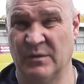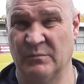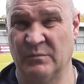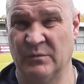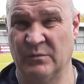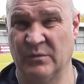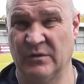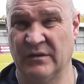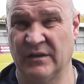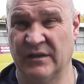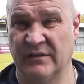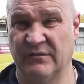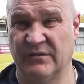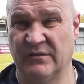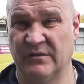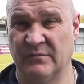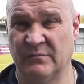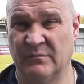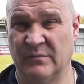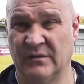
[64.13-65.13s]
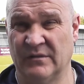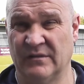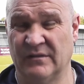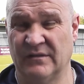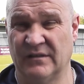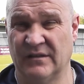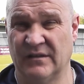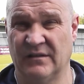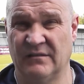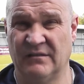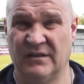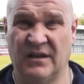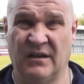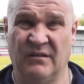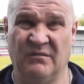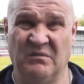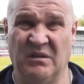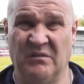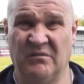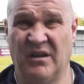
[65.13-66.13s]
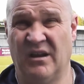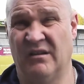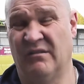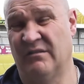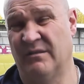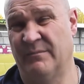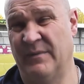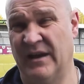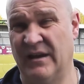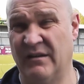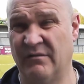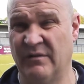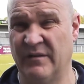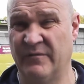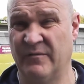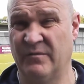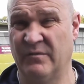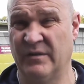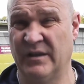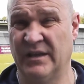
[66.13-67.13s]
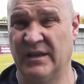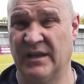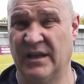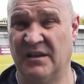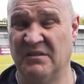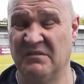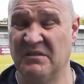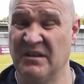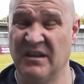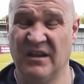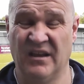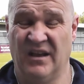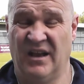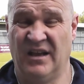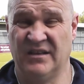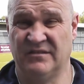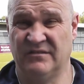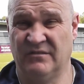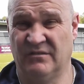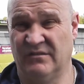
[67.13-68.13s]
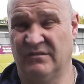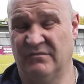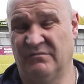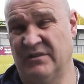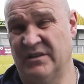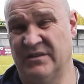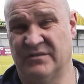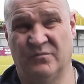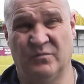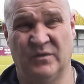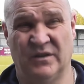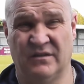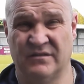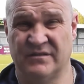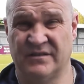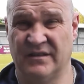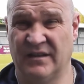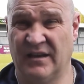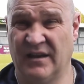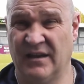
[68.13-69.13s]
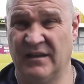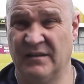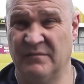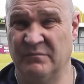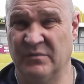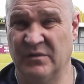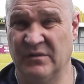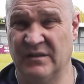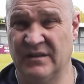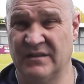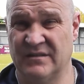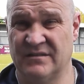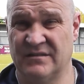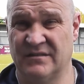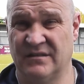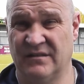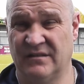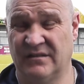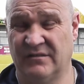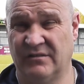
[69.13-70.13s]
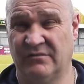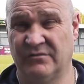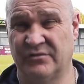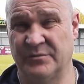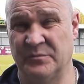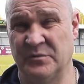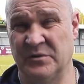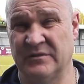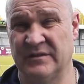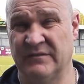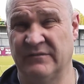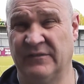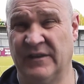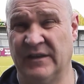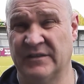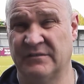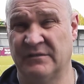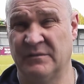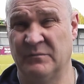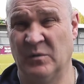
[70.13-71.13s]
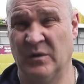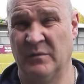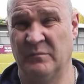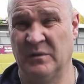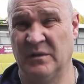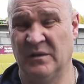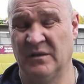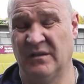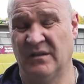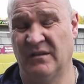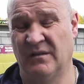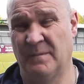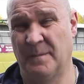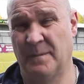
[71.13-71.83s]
when we weren't given them. And, I'm going on about a referee again. That's not the reason we lost the game, but it's a contributing factor in my opinion.